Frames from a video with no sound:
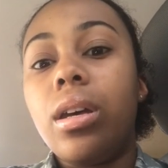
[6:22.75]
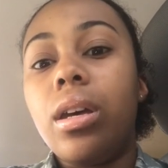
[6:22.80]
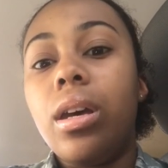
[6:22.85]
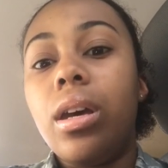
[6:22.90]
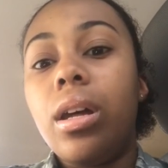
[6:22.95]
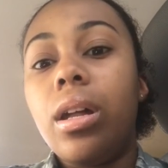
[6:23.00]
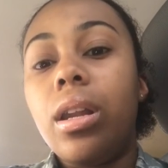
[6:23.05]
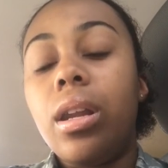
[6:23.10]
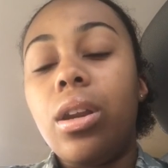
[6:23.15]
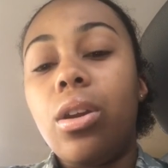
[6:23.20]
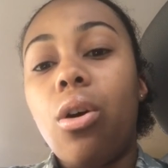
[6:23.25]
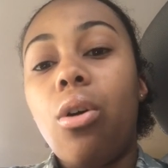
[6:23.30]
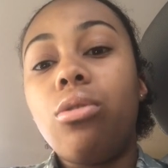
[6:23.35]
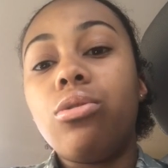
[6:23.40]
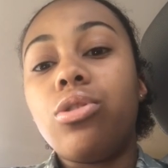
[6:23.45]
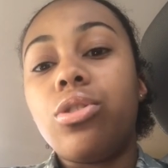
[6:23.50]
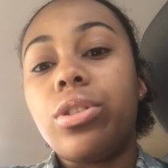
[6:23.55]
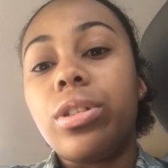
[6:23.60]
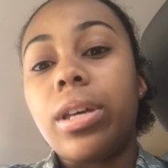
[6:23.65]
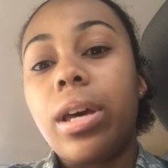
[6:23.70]
get an
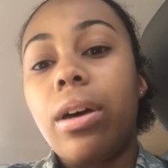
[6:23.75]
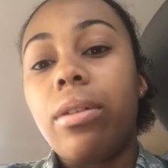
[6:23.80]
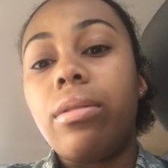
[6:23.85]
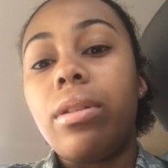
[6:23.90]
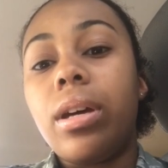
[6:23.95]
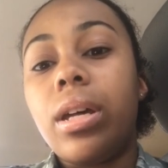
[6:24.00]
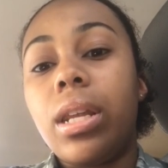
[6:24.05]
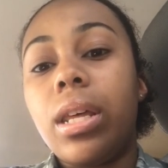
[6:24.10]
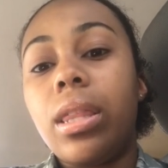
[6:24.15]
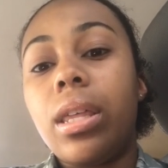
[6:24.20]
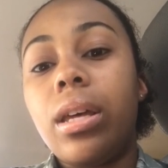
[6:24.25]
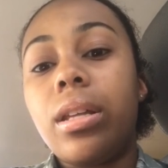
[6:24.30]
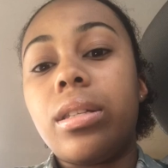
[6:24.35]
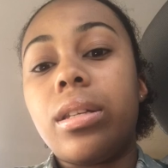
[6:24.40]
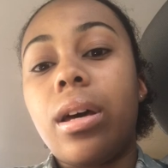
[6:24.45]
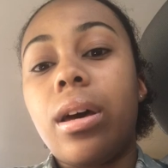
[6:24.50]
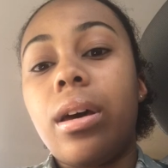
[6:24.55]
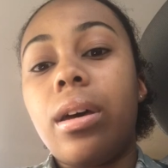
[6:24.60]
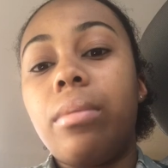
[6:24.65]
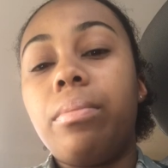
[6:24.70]
ultrasound done at that
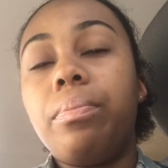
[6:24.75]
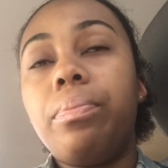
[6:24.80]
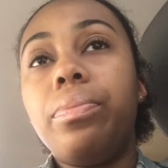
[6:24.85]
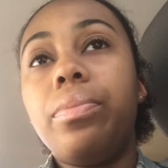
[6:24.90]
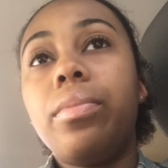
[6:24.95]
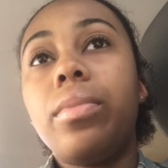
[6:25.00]
time.